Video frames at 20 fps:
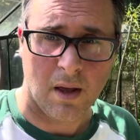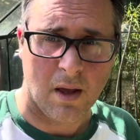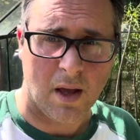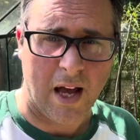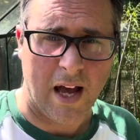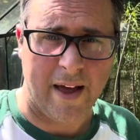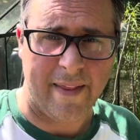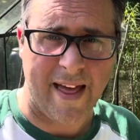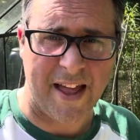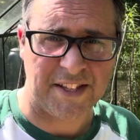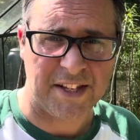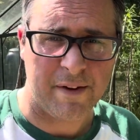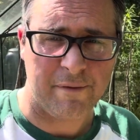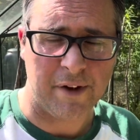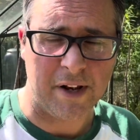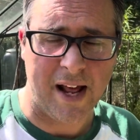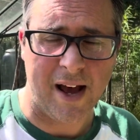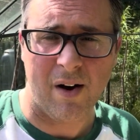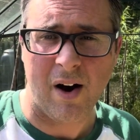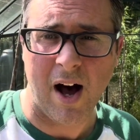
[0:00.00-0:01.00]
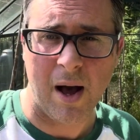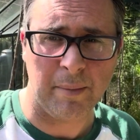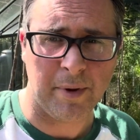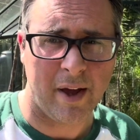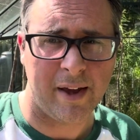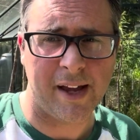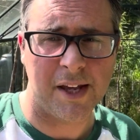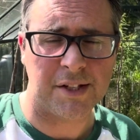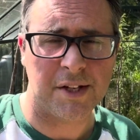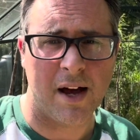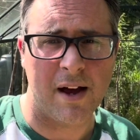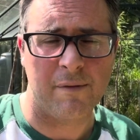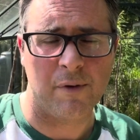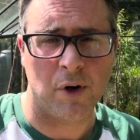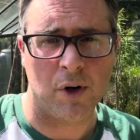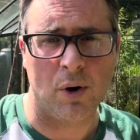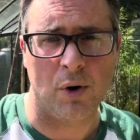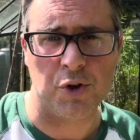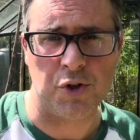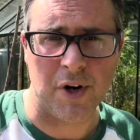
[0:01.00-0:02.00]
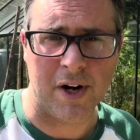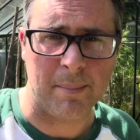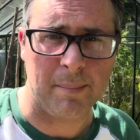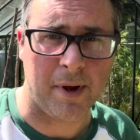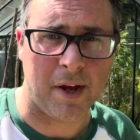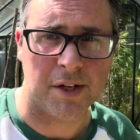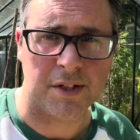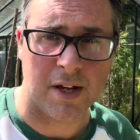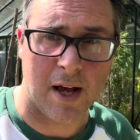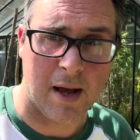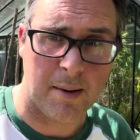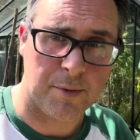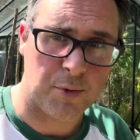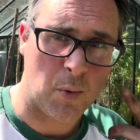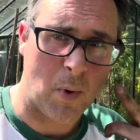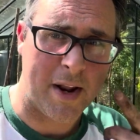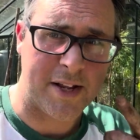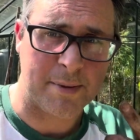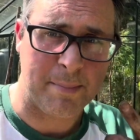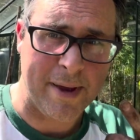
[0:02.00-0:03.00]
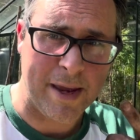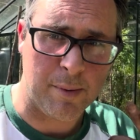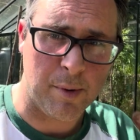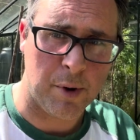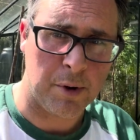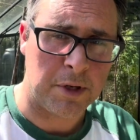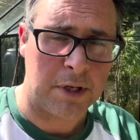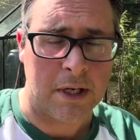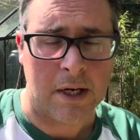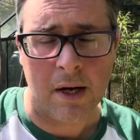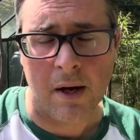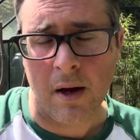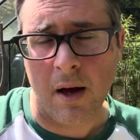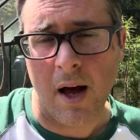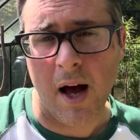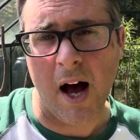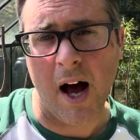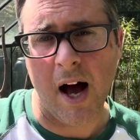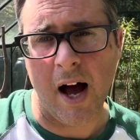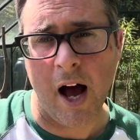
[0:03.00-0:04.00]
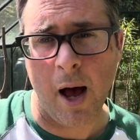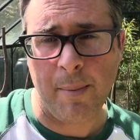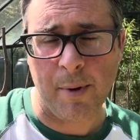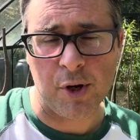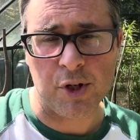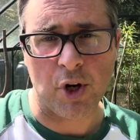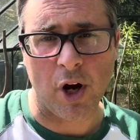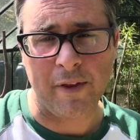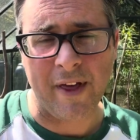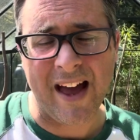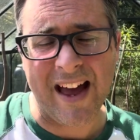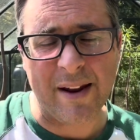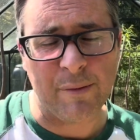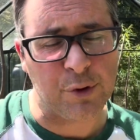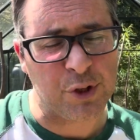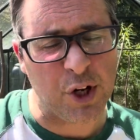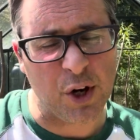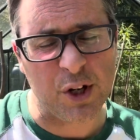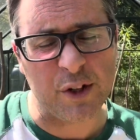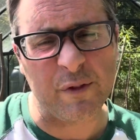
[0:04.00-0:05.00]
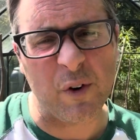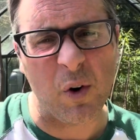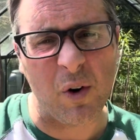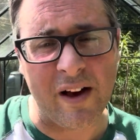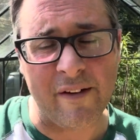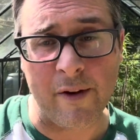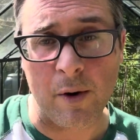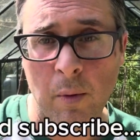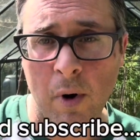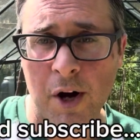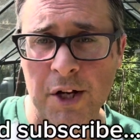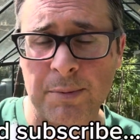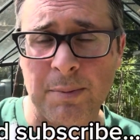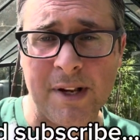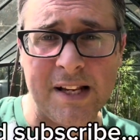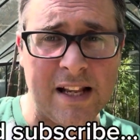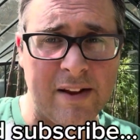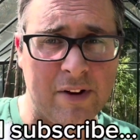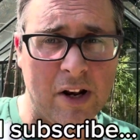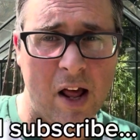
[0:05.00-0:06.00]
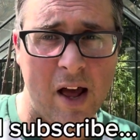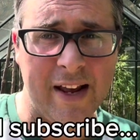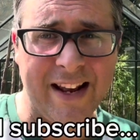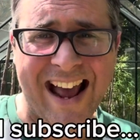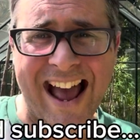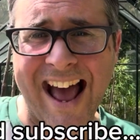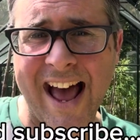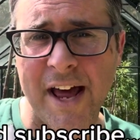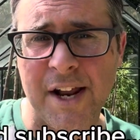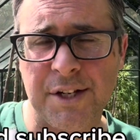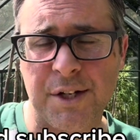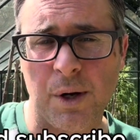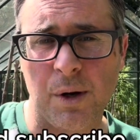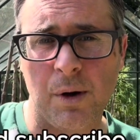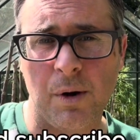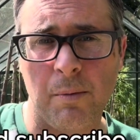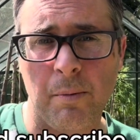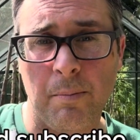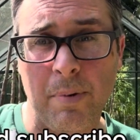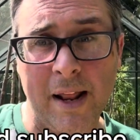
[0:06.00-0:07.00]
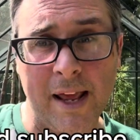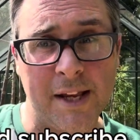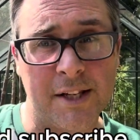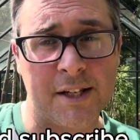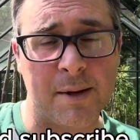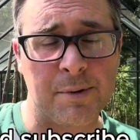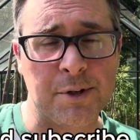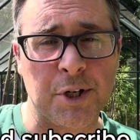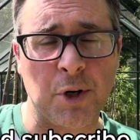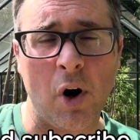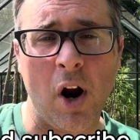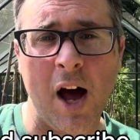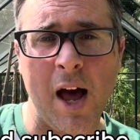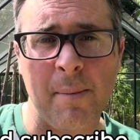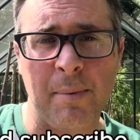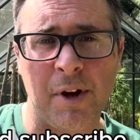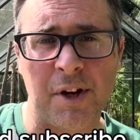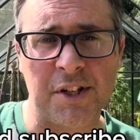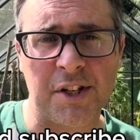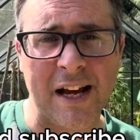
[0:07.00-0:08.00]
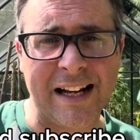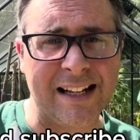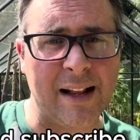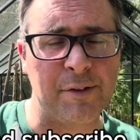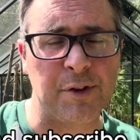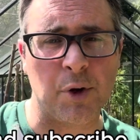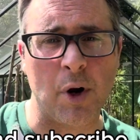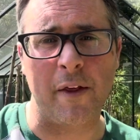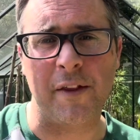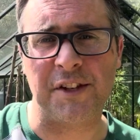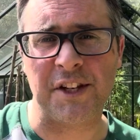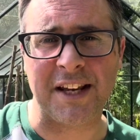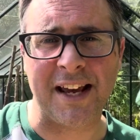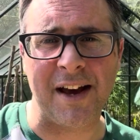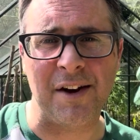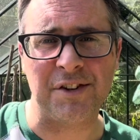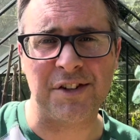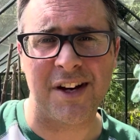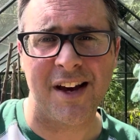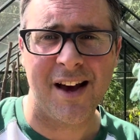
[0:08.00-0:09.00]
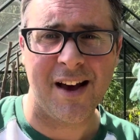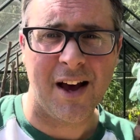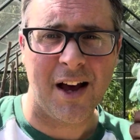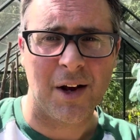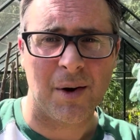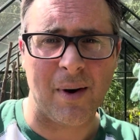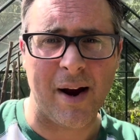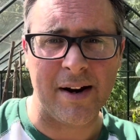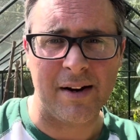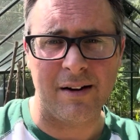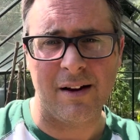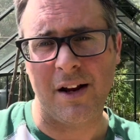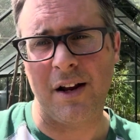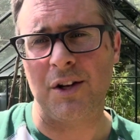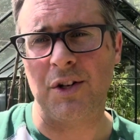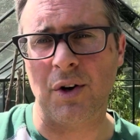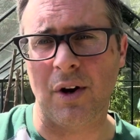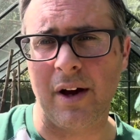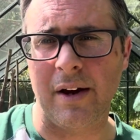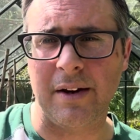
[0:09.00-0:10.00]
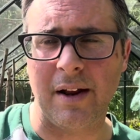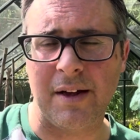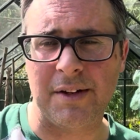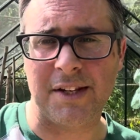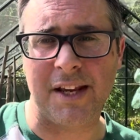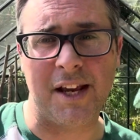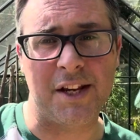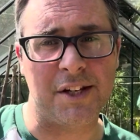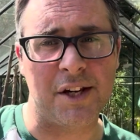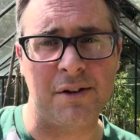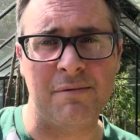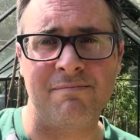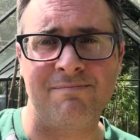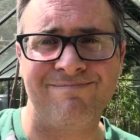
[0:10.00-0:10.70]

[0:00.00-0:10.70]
And that's it for now. I'm going inside for a cold drink because I'm as red as a beetroot. I hope you enjoyed that and was useful. If it was, please leave a like and do please subscribe because I'd love to grow this account. Great, enjoy, see you soon.